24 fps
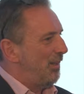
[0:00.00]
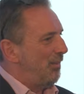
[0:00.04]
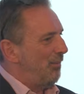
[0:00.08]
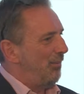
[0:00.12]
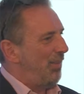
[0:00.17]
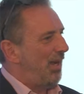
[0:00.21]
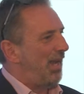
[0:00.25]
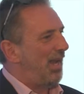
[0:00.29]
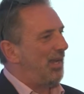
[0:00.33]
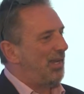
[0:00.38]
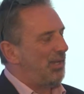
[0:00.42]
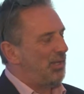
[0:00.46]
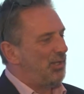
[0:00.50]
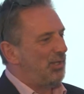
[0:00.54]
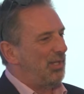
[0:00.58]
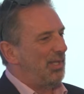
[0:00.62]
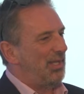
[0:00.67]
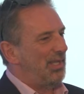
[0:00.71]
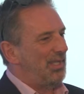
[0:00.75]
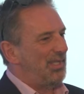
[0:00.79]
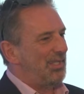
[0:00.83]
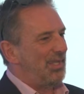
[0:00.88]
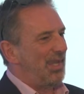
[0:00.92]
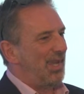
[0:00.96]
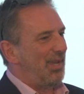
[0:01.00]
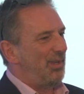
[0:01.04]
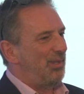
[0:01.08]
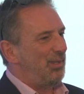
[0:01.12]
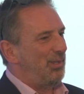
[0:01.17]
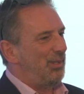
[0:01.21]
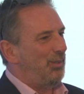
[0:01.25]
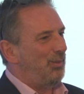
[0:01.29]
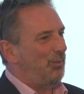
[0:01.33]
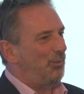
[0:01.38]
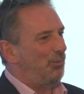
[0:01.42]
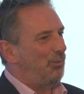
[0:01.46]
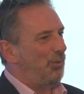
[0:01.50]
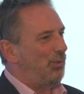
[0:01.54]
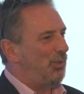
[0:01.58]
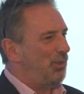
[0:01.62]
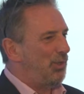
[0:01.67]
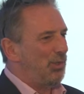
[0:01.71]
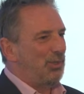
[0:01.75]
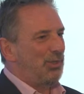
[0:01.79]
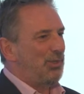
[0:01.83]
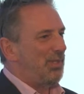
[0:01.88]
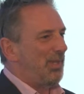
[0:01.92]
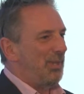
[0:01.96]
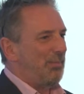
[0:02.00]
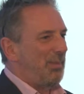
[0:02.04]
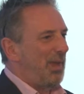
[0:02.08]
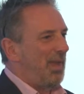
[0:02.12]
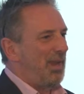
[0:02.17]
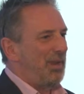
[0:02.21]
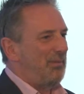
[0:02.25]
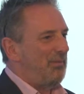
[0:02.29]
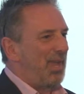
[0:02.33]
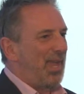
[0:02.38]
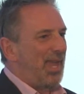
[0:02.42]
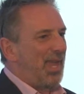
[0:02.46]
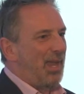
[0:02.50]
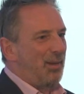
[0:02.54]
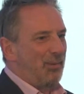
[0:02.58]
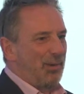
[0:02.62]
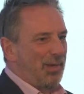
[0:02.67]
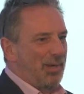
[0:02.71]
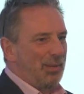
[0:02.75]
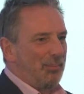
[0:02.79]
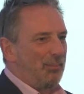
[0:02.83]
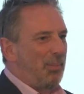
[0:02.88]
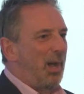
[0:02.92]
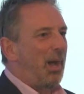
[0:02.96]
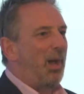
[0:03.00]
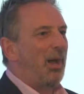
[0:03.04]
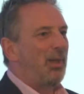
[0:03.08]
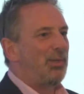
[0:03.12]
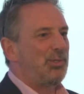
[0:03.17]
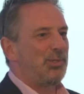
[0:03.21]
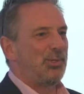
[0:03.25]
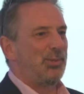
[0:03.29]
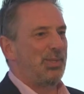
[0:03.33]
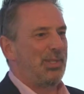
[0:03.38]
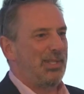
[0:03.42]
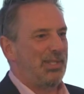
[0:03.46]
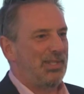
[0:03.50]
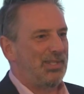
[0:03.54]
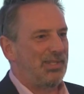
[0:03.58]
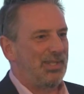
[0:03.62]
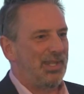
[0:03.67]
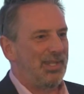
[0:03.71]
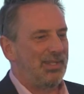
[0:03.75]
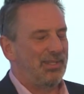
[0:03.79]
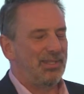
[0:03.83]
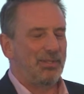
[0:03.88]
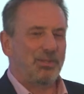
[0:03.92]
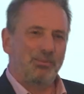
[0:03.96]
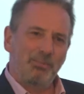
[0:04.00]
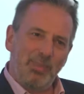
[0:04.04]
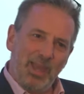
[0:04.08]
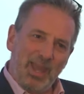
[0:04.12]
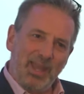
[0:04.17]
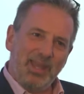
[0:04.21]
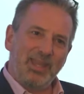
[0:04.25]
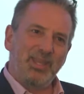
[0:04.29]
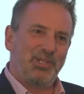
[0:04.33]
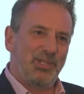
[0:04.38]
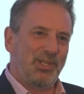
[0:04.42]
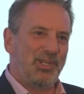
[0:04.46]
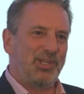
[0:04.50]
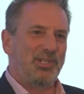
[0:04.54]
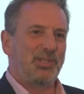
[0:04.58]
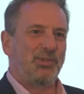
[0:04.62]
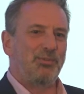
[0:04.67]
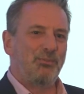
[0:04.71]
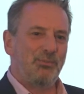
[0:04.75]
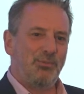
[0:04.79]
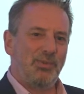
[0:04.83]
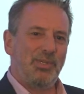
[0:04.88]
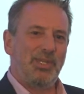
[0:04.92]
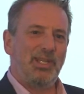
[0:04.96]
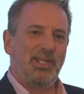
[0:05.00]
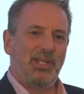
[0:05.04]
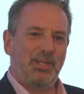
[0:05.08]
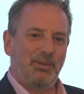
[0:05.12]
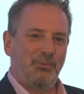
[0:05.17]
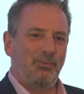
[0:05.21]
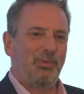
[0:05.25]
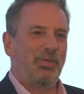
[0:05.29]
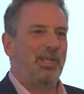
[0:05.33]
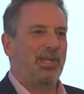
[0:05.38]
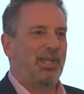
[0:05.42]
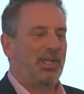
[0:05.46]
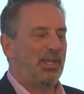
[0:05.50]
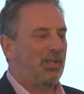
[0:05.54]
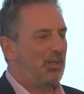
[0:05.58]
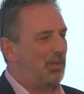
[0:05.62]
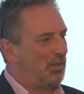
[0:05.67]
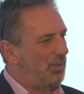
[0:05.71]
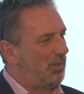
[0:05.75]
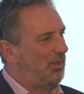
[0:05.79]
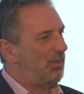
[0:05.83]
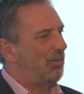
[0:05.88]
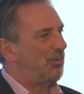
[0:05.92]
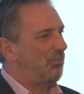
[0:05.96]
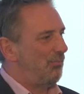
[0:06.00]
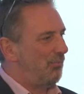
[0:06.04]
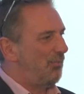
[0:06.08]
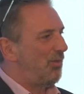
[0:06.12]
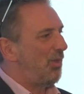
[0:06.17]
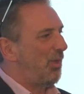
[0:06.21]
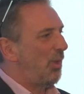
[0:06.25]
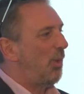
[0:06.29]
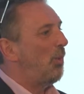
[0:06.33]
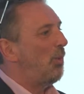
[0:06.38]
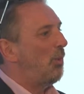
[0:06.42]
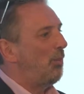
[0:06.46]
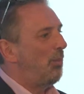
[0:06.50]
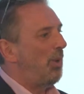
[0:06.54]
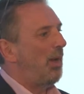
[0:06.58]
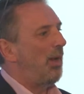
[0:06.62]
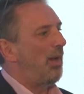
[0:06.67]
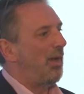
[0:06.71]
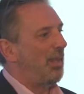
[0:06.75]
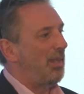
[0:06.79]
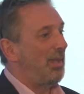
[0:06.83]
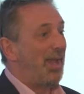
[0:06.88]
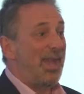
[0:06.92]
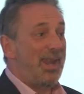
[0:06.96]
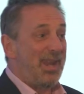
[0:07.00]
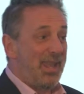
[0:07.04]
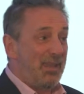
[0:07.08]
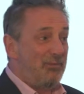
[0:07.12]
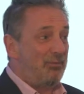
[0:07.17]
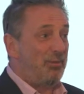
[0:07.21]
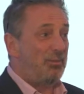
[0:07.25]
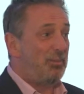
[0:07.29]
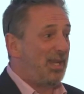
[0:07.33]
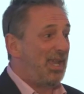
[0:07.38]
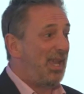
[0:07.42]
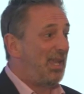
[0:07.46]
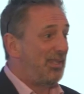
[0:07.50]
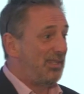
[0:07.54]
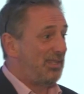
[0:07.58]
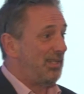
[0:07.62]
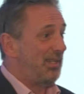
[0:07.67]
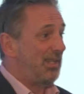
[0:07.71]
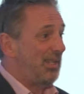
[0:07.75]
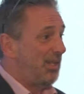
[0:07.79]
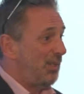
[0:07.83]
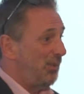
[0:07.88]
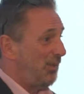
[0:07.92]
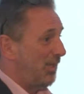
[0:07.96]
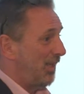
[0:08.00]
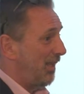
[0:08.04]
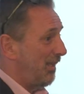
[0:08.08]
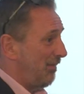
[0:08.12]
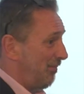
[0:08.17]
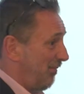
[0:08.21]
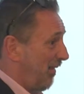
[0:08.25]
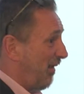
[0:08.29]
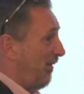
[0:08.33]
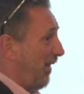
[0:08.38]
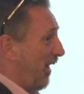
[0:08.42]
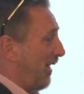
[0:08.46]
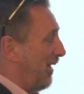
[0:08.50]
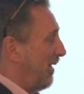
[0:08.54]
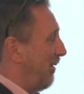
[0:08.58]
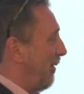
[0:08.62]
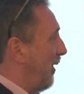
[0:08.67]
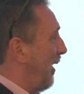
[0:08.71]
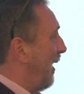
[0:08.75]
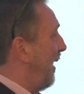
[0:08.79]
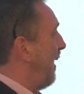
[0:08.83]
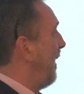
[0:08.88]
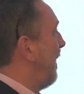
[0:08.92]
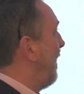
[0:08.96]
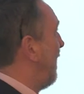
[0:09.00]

Packaging is how you reduce the amount of air in a parcel that you send. So packaging is a really, really cool part of it, and everybody has to use it effectively.